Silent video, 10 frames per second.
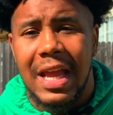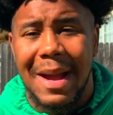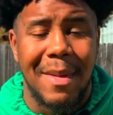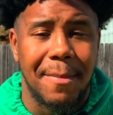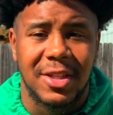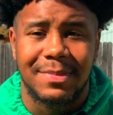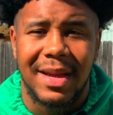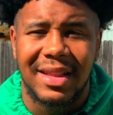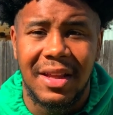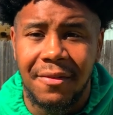In my
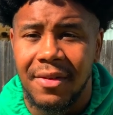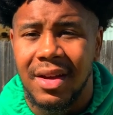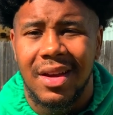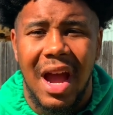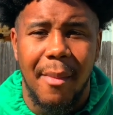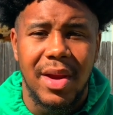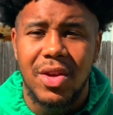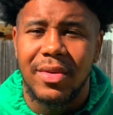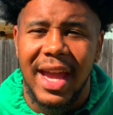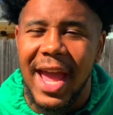perspective, I mean,
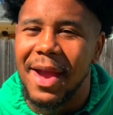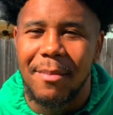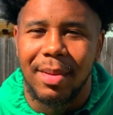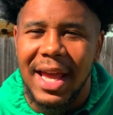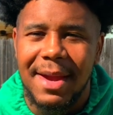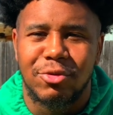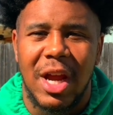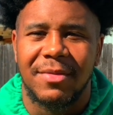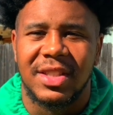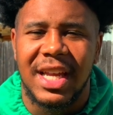you can't blame
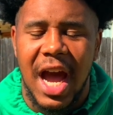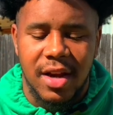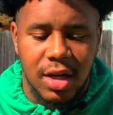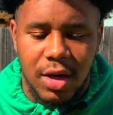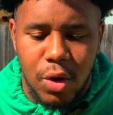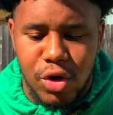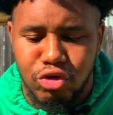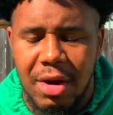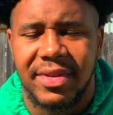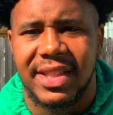Travis Scott. On
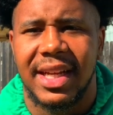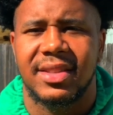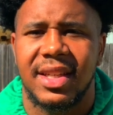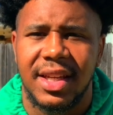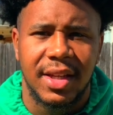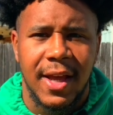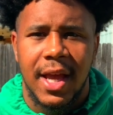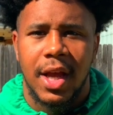Travis Scott's end,